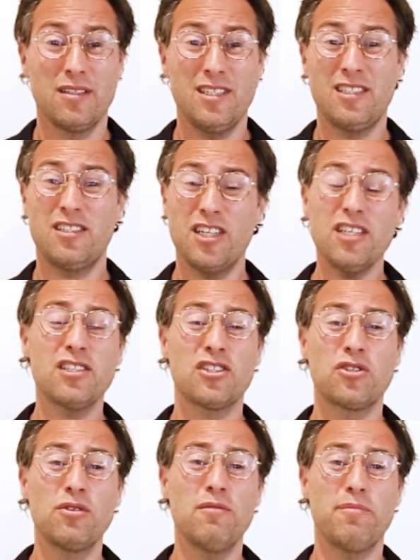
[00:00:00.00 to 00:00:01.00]
this just
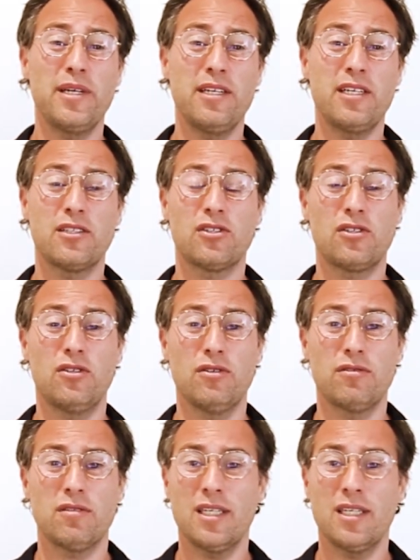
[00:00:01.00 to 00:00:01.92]
shouldn't be an excuse.